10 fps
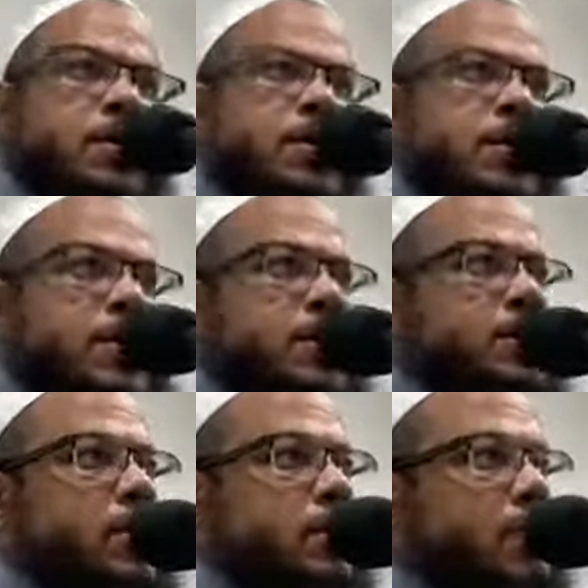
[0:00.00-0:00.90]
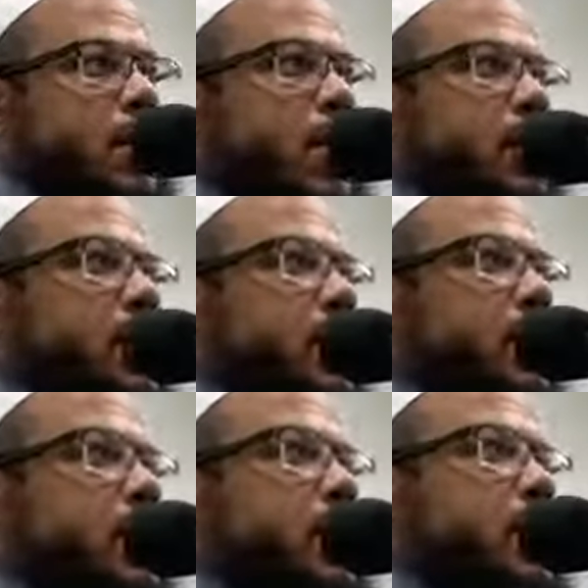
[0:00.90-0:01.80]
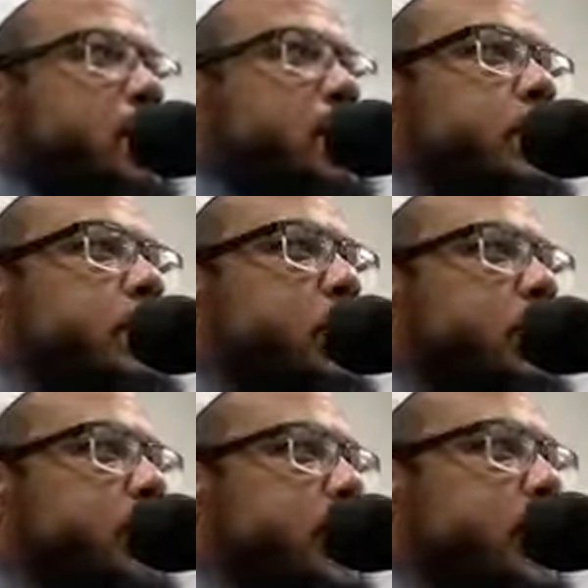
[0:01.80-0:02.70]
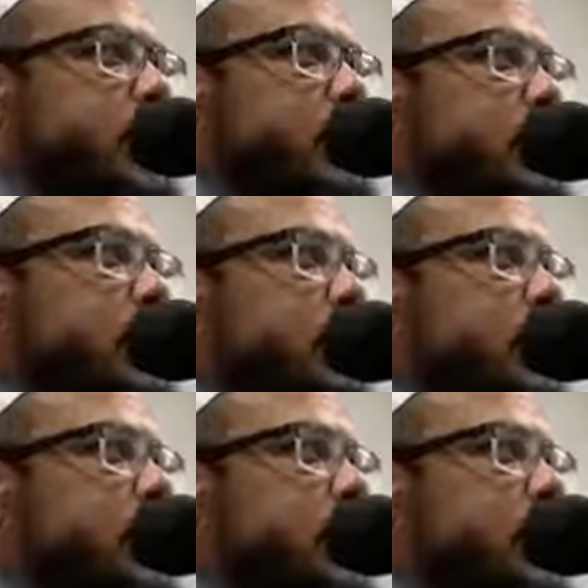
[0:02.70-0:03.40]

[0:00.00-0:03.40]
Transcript: the, is the Sahabi that we talked about his